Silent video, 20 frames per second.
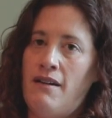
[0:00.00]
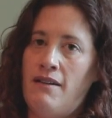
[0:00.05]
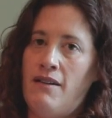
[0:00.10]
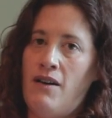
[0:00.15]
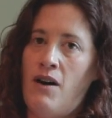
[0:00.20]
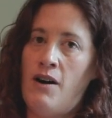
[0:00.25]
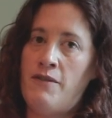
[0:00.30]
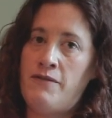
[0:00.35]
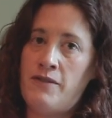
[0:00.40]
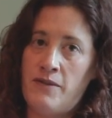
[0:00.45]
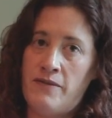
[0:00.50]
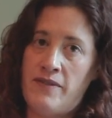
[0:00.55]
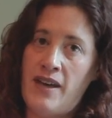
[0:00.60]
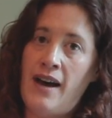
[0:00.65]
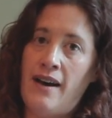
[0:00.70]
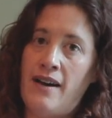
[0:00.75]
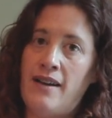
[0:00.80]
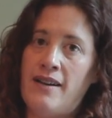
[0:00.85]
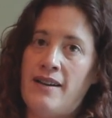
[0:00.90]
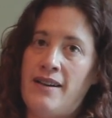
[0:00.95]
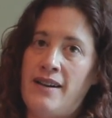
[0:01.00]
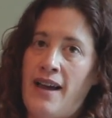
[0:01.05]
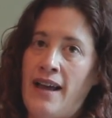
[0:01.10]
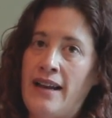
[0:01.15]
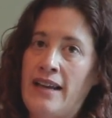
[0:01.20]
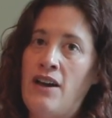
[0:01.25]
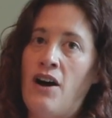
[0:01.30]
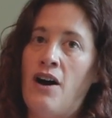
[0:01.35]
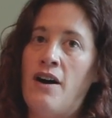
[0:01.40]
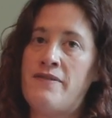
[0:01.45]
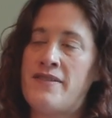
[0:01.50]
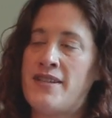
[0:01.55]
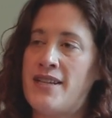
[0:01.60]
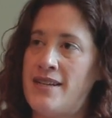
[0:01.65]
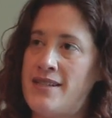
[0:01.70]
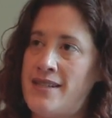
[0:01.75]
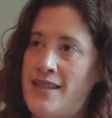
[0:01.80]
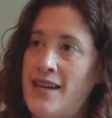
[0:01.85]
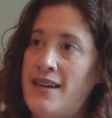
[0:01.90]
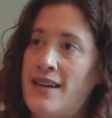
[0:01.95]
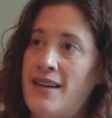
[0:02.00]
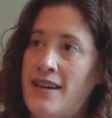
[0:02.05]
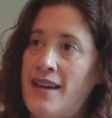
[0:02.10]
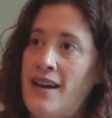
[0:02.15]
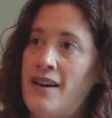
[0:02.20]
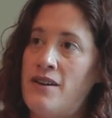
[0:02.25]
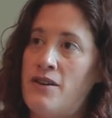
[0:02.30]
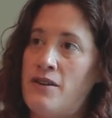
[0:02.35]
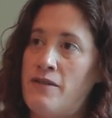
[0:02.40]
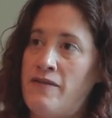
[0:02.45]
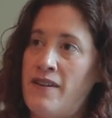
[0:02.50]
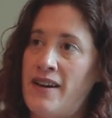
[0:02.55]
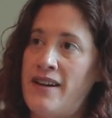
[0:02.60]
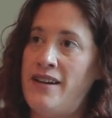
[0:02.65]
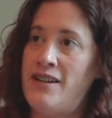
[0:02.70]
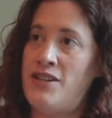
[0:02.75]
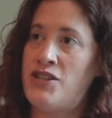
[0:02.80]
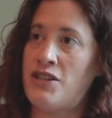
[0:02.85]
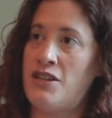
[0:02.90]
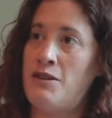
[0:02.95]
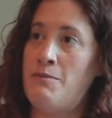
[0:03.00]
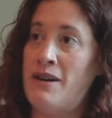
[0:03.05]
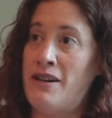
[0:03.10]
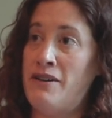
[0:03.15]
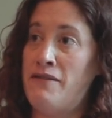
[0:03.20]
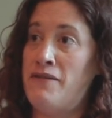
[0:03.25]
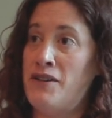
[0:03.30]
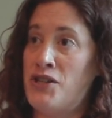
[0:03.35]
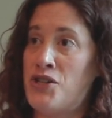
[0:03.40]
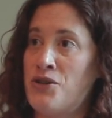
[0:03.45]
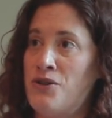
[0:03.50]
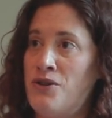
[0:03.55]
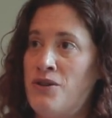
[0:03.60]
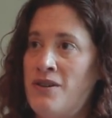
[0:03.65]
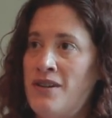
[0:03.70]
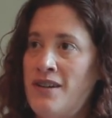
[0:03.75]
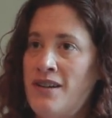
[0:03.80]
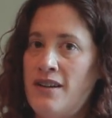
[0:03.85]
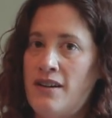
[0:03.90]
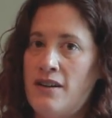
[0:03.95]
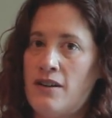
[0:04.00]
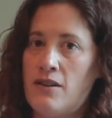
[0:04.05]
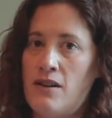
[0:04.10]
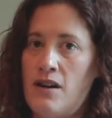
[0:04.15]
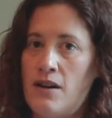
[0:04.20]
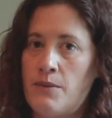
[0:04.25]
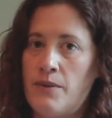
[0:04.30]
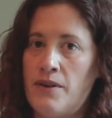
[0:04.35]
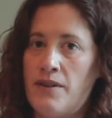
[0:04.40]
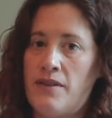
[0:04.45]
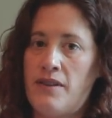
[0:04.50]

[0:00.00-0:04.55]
off of that. And any offsets they can get are financially beneficial, along with